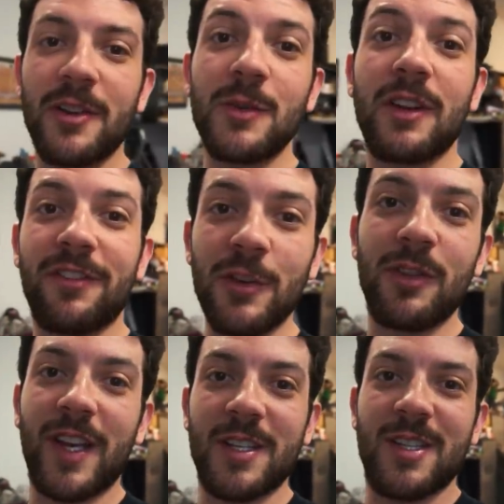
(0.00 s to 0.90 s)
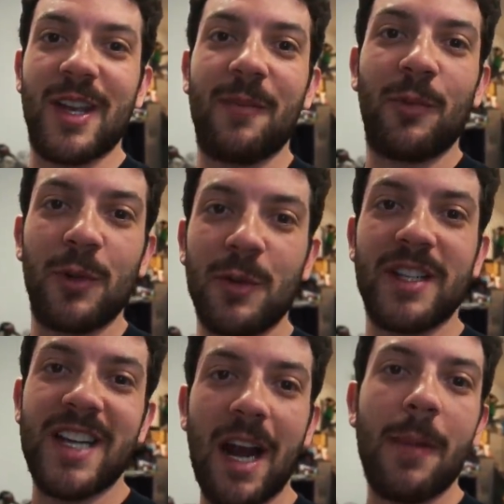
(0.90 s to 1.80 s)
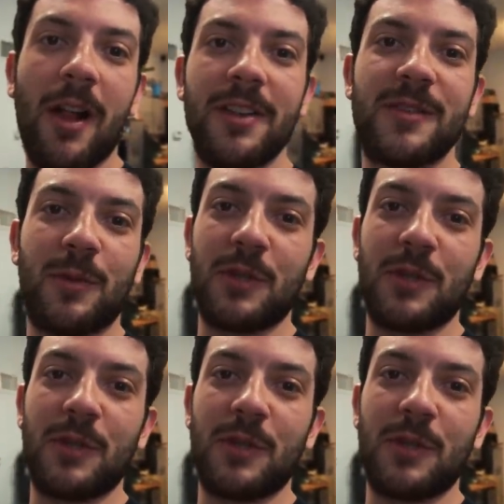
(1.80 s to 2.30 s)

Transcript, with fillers: are doing a few things today. We're doing a tire balance,